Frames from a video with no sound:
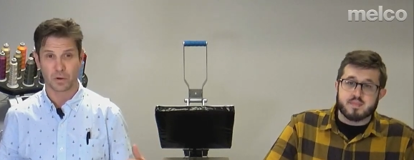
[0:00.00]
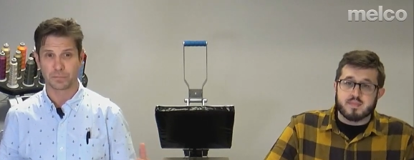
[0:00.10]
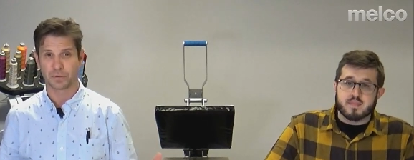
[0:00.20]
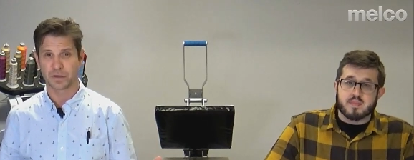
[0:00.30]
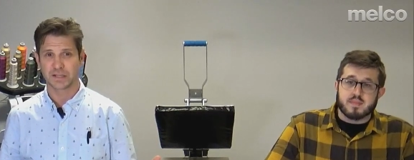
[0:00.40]

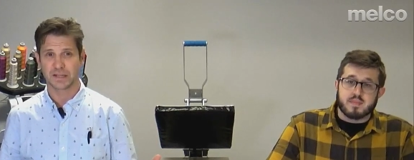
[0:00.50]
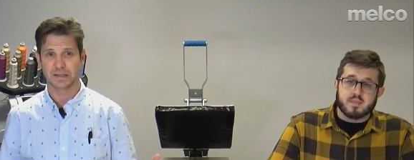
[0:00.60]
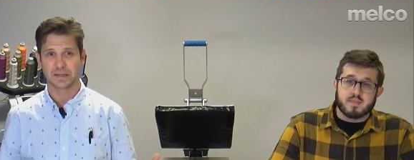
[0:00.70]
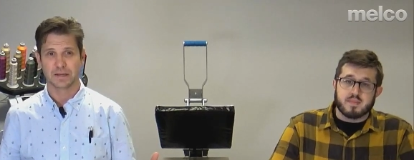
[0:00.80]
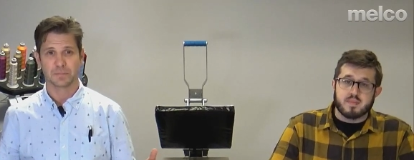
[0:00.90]
Speaker 1: print it,
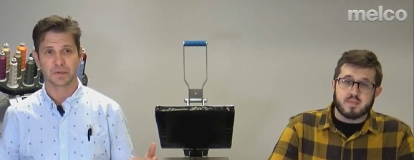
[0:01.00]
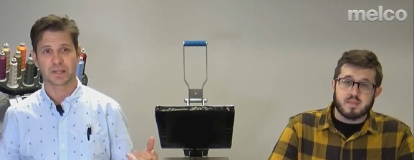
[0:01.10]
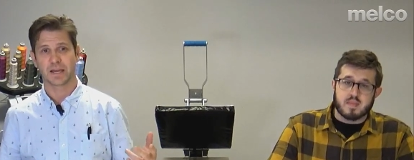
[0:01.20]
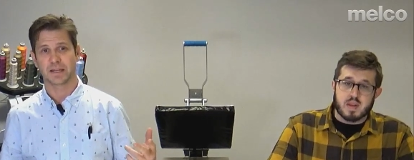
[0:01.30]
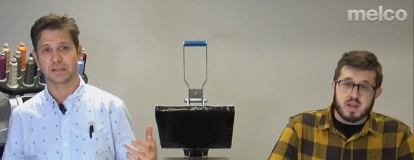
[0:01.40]
but
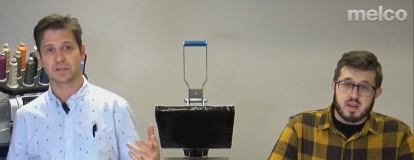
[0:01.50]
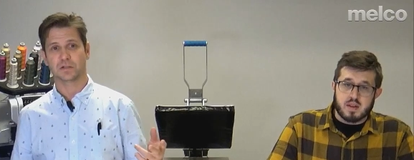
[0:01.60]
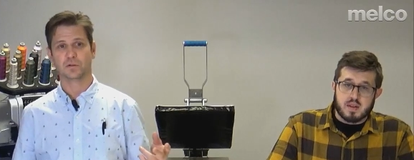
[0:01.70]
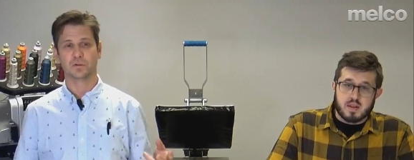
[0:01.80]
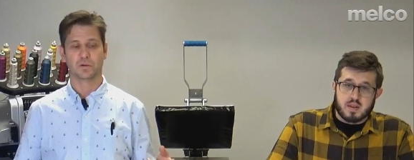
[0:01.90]
then
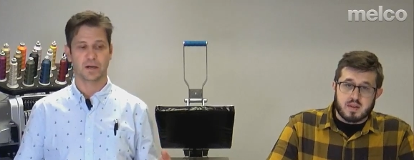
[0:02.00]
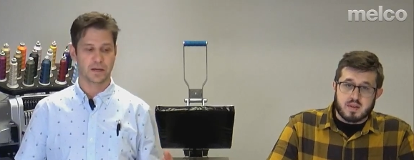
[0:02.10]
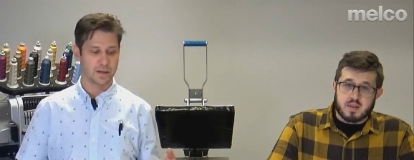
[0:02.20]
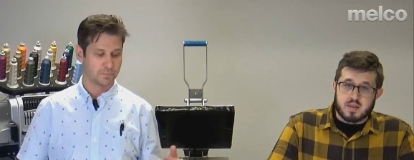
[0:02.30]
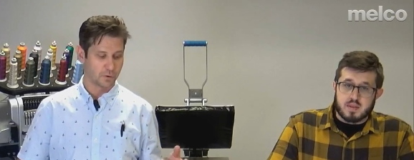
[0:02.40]
two, uh,
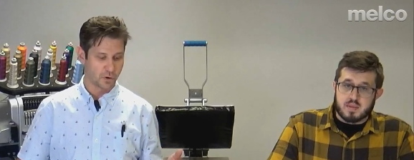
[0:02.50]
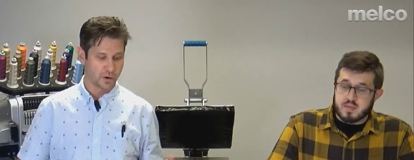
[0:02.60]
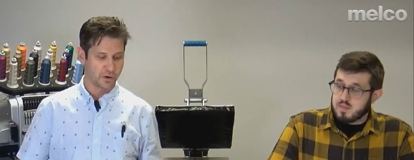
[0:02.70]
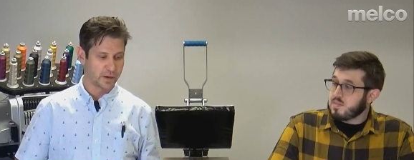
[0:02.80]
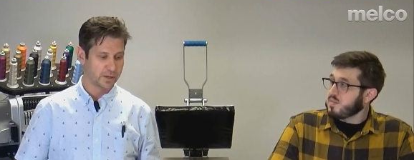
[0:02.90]

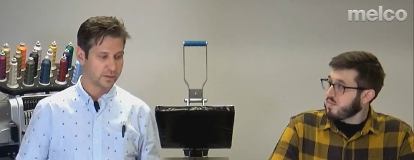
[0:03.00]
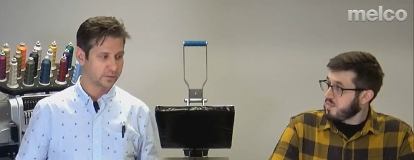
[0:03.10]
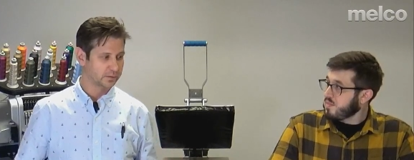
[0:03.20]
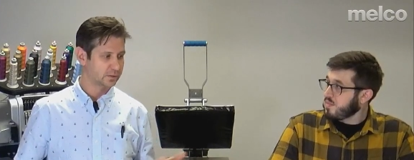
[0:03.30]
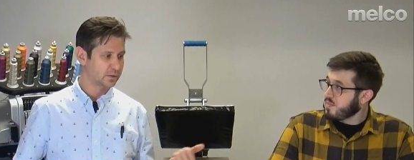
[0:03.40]
embroider it
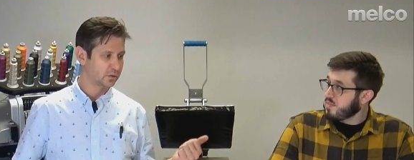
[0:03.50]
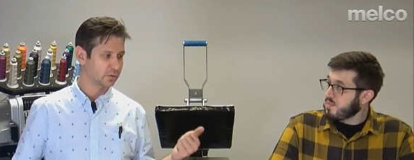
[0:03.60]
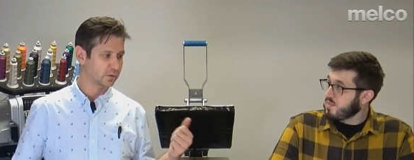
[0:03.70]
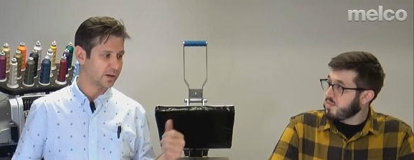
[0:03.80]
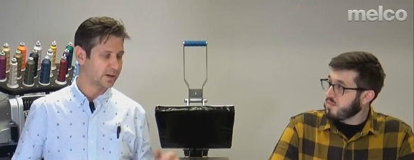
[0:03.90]

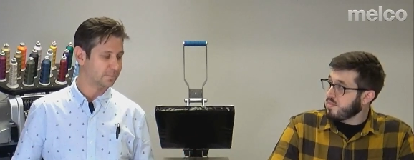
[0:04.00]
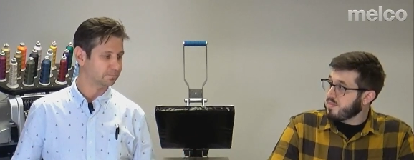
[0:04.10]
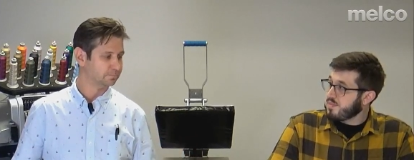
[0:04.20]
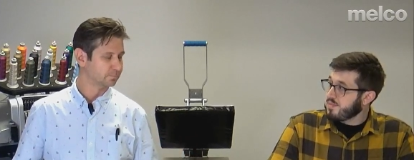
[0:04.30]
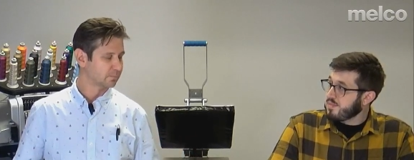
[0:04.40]
to um,
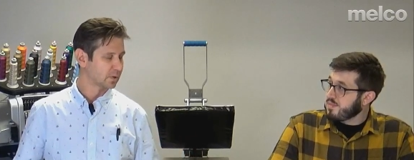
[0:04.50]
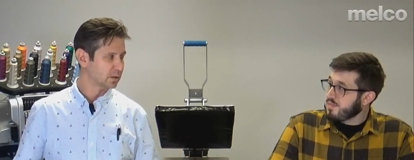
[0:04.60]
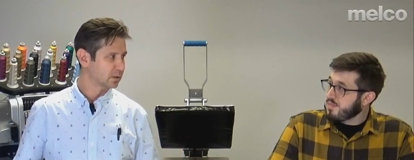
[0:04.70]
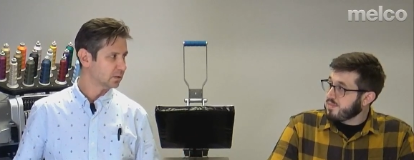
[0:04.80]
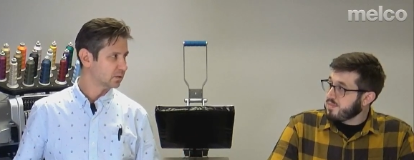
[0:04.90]

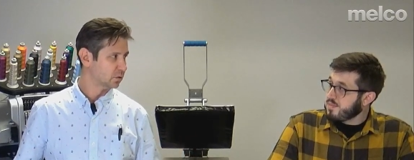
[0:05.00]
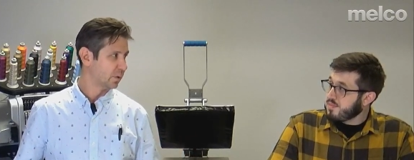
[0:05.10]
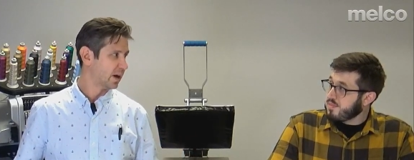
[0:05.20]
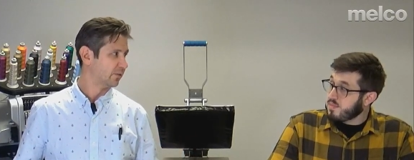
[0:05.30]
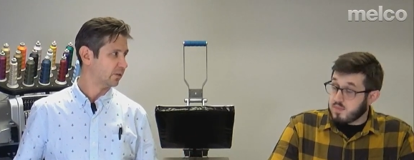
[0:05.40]
to
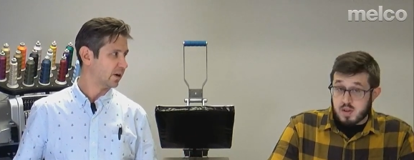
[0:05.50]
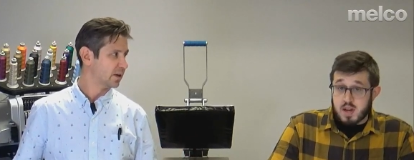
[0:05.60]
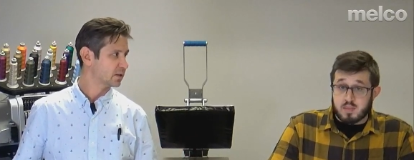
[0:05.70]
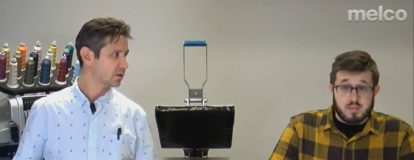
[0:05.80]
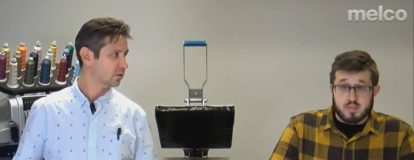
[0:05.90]
whatever, right? Yeah.
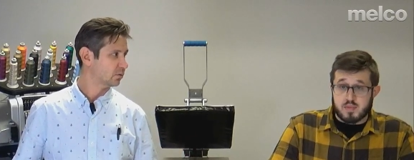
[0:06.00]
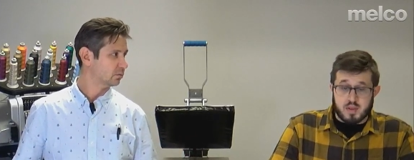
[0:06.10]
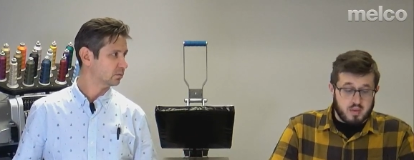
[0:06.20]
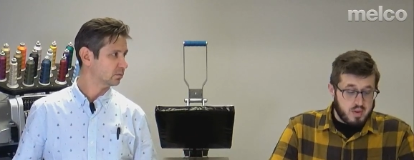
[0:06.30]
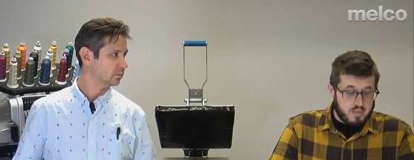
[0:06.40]
So
Speaker 2: so
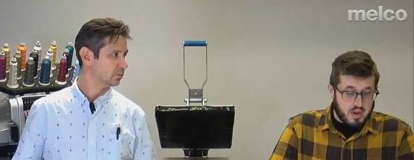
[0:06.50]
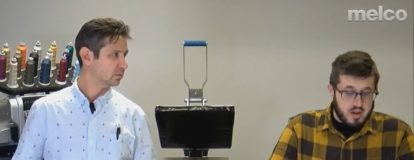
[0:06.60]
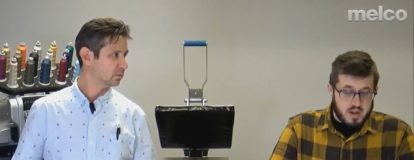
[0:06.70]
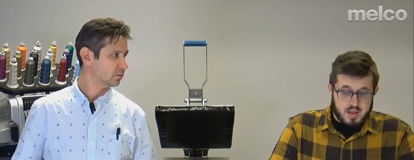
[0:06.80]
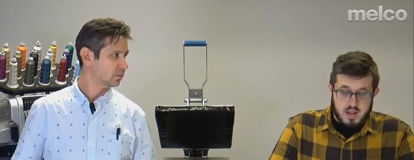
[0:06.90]
we'll embroider it,
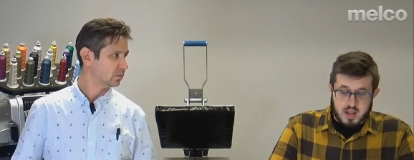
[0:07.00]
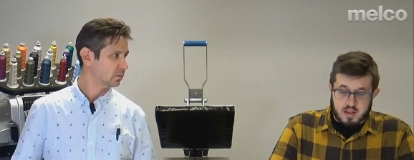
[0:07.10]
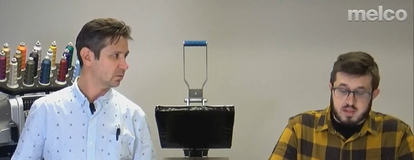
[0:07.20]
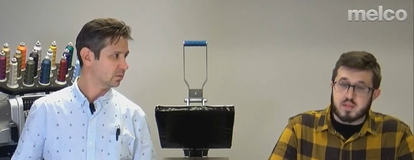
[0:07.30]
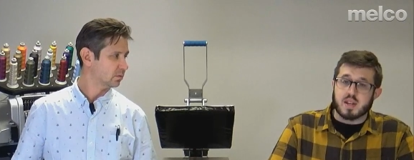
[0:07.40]
and then you
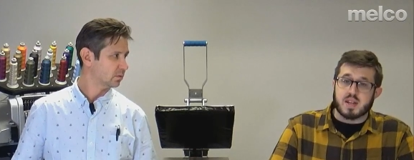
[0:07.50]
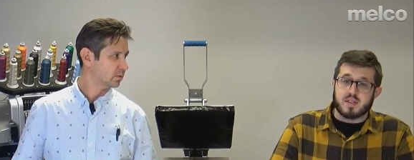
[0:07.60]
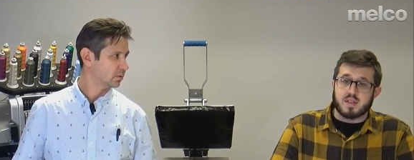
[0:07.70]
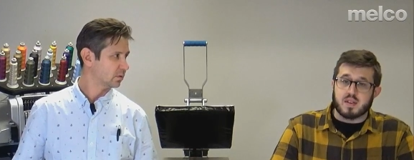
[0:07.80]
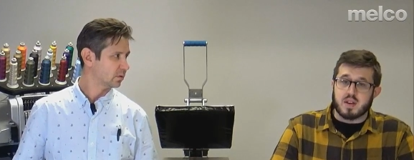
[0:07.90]
can heat
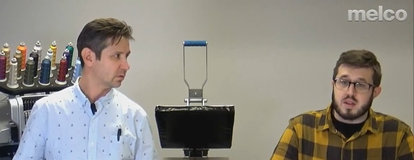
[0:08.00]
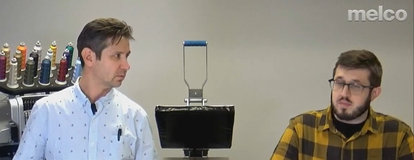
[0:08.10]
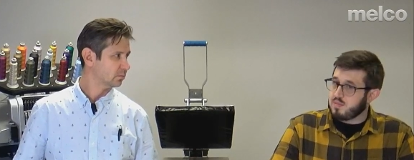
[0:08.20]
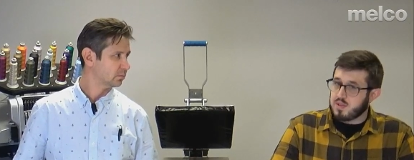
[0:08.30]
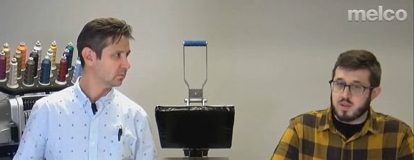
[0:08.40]
seal it,
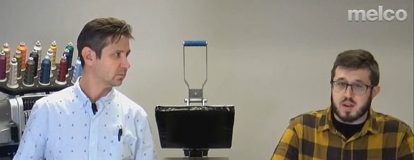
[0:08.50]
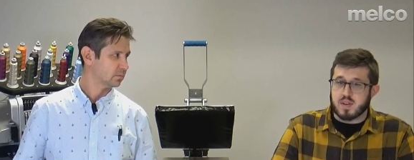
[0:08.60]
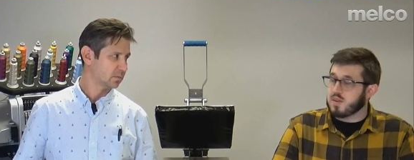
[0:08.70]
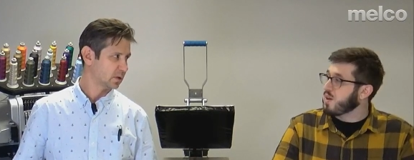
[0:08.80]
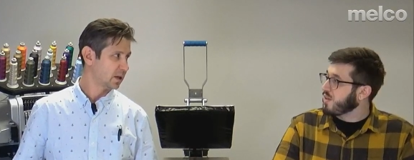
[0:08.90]
do whatever you
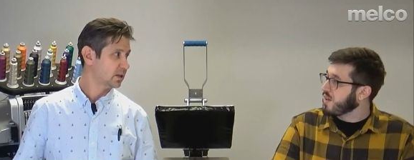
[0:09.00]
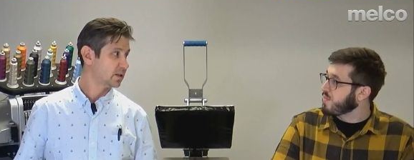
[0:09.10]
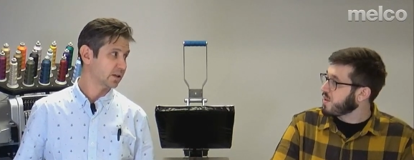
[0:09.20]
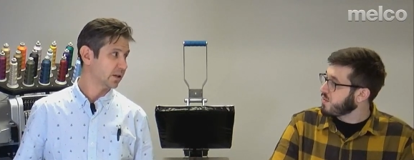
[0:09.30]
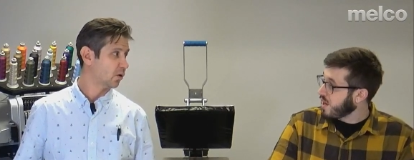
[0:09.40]
want with heat it. Heat
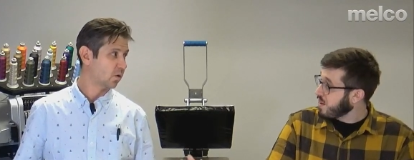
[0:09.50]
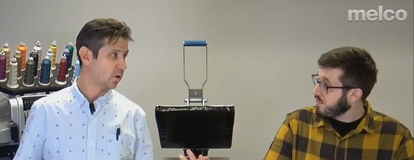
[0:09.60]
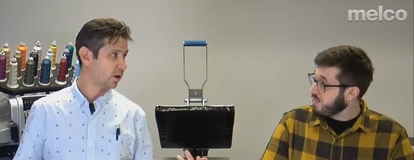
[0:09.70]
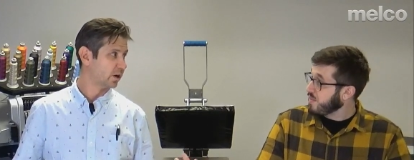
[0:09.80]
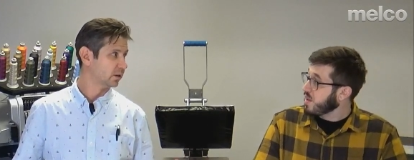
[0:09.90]
seal it, yeah.
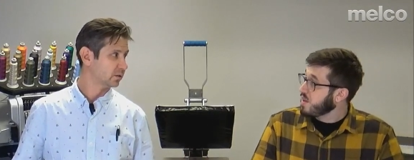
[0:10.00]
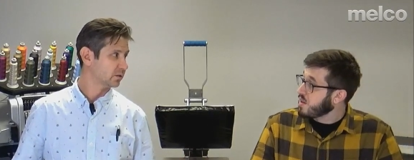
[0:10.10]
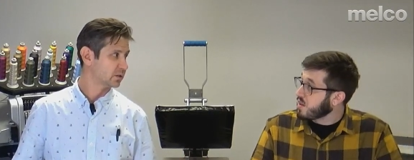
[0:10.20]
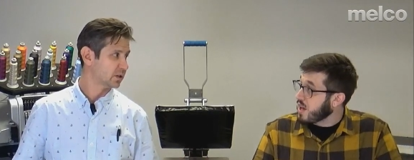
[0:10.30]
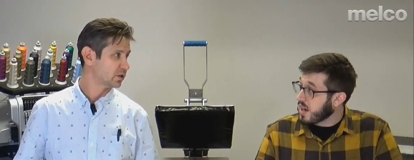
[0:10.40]
or
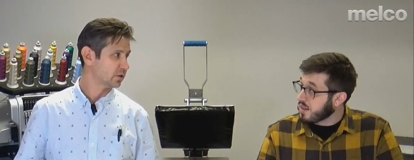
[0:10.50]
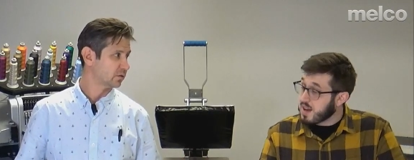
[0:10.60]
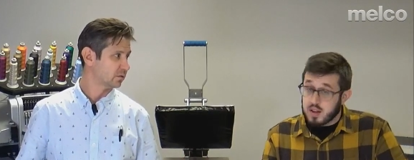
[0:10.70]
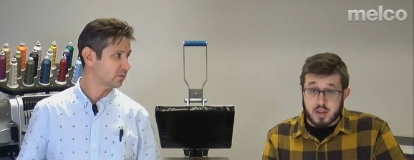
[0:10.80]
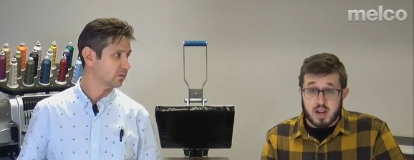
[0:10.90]
tack it, it,
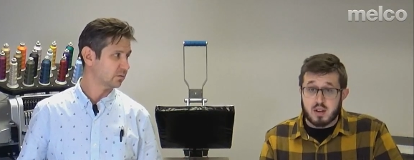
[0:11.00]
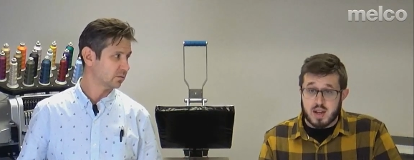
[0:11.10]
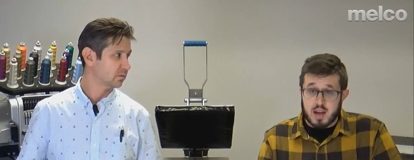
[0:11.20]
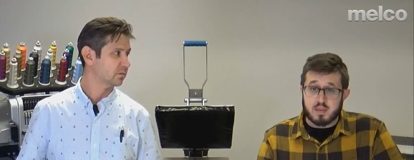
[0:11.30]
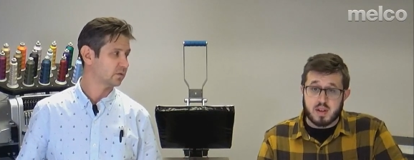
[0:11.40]
down later.
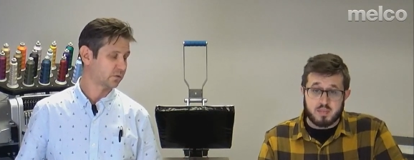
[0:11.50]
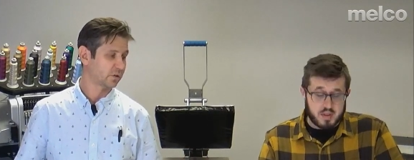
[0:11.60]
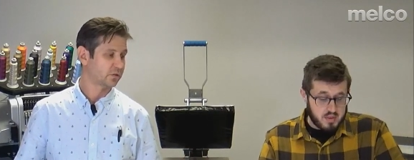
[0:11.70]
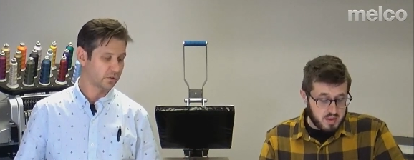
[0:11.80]
Yeah, absolutely. Stitch it